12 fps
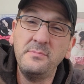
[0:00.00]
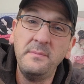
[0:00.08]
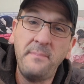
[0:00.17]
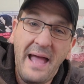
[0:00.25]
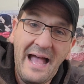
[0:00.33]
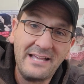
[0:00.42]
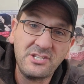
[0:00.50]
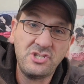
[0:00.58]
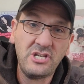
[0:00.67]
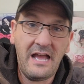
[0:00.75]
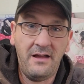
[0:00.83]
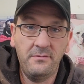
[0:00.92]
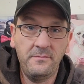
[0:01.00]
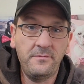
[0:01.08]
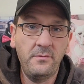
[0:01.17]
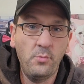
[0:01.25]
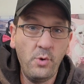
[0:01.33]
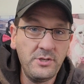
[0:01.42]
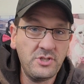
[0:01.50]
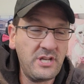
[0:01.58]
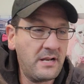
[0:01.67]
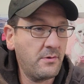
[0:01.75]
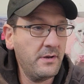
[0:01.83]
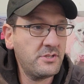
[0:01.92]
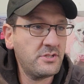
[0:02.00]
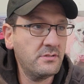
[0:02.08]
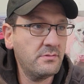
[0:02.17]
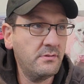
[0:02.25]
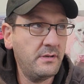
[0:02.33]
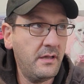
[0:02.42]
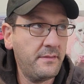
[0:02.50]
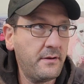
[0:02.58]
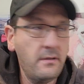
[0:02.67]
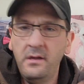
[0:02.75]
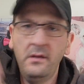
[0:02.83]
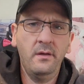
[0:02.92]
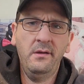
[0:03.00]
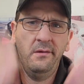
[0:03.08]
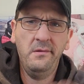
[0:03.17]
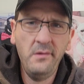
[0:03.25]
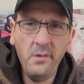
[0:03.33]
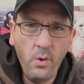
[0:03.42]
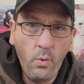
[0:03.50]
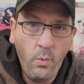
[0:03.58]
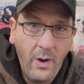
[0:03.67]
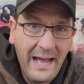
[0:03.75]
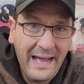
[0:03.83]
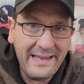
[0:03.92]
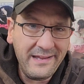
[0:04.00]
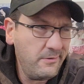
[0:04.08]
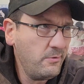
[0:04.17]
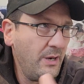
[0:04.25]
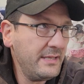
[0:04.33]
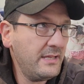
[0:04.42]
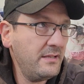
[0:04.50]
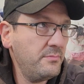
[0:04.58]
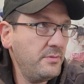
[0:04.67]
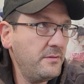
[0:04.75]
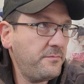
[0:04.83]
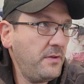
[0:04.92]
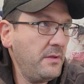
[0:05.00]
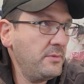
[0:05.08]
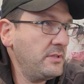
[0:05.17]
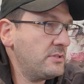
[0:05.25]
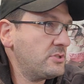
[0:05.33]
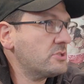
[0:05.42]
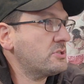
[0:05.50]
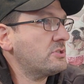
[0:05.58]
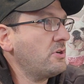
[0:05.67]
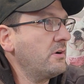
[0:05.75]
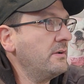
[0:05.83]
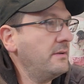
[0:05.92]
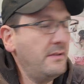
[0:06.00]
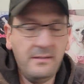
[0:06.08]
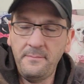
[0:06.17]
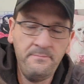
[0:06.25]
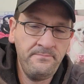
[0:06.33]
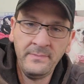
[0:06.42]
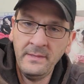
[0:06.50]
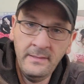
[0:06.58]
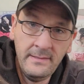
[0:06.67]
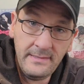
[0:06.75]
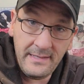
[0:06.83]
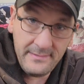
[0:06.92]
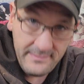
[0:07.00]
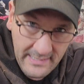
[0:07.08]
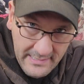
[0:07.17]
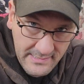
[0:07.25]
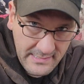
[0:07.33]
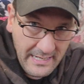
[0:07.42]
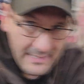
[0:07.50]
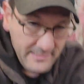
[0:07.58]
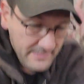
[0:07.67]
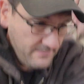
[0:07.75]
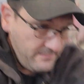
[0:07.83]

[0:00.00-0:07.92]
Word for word: to be passed down from one generation to another. Why? Why can't it be a family that just started? Yeah, thanks guys.